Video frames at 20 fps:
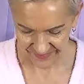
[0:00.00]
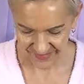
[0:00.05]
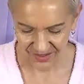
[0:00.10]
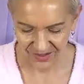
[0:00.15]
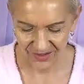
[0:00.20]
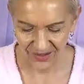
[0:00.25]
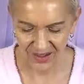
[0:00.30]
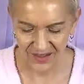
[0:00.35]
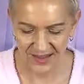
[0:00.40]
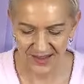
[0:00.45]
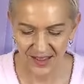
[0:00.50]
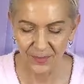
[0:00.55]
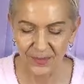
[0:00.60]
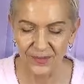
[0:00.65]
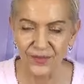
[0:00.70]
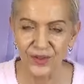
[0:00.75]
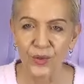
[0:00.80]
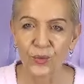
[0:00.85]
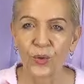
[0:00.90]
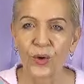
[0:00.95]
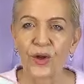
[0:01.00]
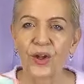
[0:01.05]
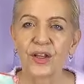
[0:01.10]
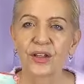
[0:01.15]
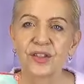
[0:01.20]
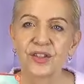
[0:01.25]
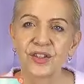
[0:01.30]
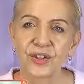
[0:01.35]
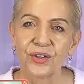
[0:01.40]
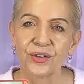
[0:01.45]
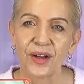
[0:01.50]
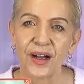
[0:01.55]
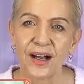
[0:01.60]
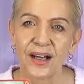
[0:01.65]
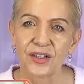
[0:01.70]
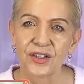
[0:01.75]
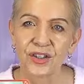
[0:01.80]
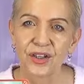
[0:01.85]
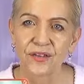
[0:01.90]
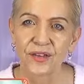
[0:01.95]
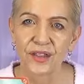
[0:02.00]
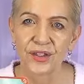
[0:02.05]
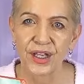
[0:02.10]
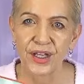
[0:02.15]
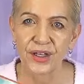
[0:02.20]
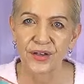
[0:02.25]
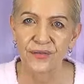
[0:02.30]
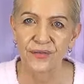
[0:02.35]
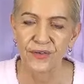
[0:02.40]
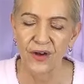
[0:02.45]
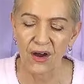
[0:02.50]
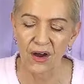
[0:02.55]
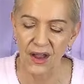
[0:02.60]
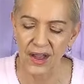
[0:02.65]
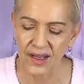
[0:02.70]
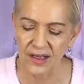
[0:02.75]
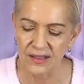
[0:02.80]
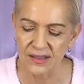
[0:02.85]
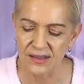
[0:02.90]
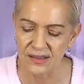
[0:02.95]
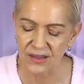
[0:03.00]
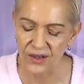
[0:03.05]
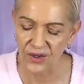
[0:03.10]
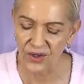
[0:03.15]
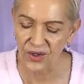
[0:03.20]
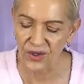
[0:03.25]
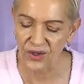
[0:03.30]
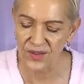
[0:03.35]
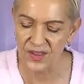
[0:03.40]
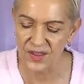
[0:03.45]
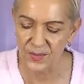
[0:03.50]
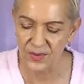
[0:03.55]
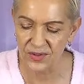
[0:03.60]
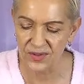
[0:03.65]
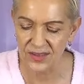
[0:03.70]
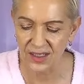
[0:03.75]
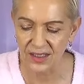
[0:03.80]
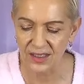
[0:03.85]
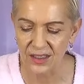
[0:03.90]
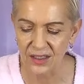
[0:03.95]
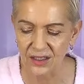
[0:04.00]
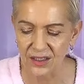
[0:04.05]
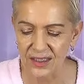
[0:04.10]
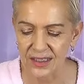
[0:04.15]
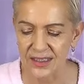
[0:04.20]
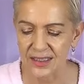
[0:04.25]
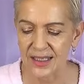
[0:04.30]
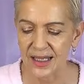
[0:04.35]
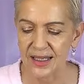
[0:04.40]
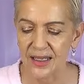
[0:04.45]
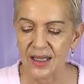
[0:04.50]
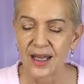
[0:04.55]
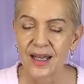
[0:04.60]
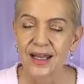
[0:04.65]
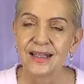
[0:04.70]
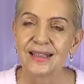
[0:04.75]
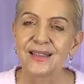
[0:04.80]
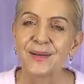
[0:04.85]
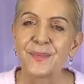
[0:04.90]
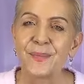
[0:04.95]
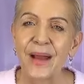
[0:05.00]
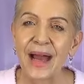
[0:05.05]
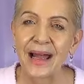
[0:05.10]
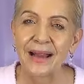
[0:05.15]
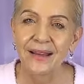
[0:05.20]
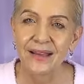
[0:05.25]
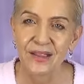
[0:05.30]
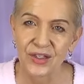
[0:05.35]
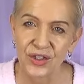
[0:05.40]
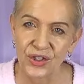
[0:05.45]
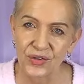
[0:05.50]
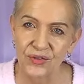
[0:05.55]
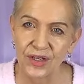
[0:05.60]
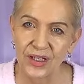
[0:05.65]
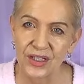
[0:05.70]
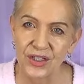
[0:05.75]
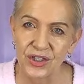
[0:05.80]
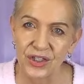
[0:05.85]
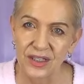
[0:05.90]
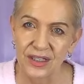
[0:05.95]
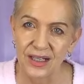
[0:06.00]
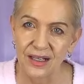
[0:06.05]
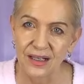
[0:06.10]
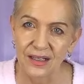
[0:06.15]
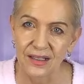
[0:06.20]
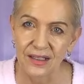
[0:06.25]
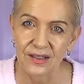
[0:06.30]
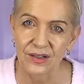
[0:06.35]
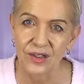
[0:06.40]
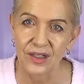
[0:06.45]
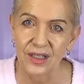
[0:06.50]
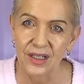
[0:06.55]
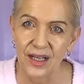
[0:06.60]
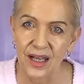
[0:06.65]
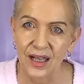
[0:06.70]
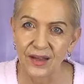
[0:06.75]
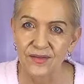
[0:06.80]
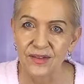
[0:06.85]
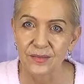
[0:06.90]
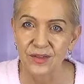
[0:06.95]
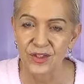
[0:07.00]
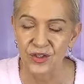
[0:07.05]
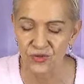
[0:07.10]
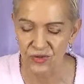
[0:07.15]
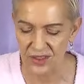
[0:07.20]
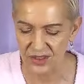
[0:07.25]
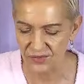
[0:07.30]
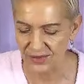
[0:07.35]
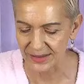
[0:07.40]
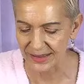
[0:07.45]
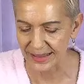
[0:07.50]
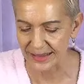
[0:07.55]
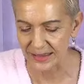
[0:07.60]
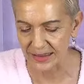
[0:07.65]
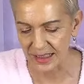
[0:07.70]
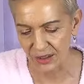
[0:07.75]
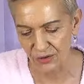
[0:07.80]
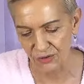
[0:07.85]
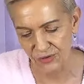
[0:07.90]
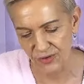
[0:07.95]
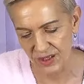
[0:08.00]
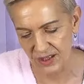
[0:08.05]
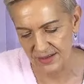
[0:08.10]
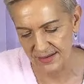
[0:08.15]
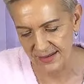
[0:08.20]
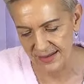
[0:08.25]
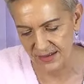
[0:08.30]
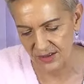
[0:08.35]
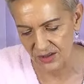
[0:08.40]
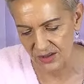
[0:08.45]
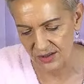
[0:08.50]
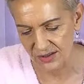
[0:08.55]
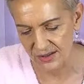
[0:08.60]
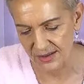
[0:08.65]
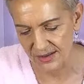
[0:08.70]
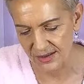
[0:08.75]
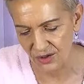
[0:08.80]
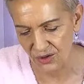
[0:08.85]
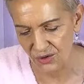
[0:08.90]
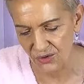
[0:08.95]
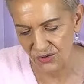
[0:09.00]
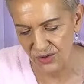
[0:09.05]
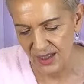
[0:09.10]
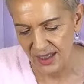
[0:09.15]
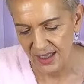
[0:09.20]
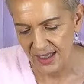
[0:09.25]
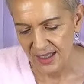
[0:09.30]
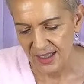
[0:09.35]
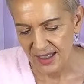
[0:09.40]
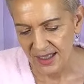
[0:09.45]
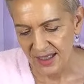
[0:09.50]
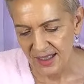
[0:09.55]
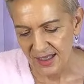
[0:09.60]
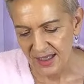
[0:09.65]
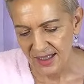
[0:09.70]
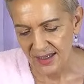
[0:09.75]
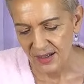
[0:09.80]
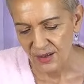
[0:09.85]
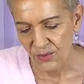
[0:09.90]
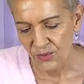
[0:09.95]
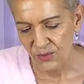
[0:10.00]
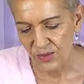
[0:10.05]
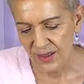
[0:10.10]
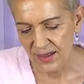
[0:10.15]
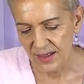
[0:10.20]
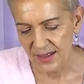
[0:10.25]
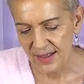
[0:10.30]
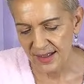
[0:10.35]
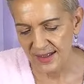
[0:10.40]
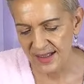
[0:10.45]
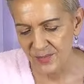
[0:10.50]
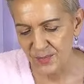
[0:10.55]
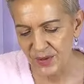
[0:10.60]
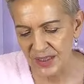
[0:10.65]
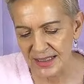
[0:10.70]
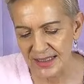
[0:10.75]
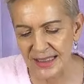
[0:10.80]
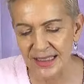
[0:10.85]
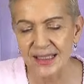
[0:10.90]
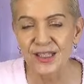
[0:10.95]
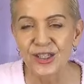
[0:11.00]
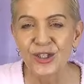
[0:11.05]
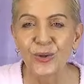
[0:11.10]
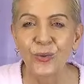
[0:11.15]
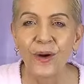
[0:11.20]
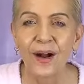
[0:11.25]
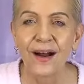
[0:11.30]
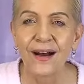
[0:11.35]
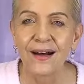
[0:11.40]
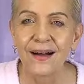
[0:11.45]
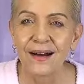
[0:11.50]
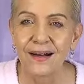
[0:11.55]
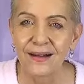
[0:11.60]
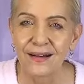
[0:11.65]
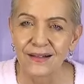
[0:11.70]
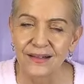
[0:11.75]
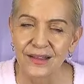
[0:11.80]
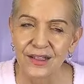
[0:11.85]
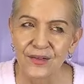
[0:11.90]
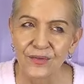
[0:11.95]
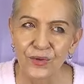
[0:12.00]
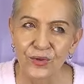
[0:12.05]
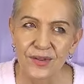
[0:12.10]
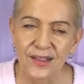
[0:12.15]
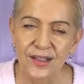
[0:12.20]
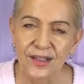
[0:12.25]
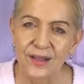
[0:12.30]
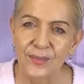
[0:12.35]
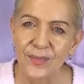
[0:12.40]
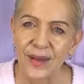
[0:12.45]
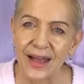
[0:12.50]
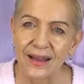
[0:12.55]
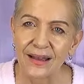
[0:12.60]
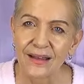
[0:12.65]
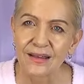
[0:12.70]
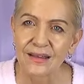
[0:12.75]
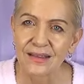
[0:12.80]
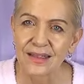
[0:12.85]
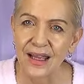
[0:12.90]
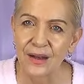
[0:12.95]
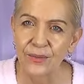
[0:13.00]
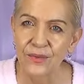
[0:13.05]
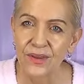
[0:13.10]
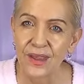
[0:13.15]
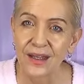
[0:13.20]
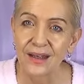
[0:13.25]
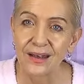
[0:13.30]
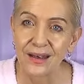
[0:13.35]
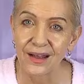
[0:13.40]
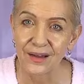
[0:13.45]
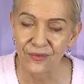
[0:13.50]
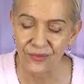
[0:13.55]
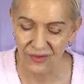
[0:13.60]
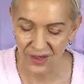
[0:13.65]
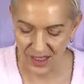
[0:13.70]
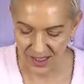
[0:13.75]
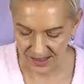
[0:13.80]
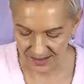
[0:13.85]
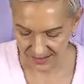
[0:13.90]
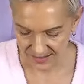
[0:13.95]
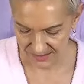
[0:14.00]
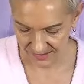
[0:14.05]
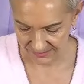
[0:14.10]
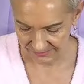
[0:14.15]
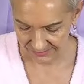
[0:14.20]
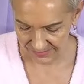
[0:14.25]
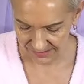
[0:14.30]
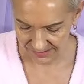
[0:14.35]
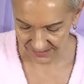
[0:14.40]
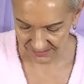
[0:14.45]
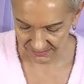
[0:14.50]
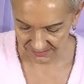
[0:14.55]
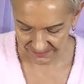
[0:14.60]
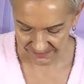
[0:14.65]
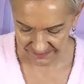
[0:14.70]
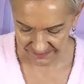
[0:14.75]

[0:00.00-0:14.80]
Okay, some of you are working too hard. You've got the Ten of Fire. So Spirit's saying you're going to need to take to balance your energy, darling, so you're going to have some stress-related health concerns. So as busy as you are, you've also got to balance that with getting enough rest, yeah?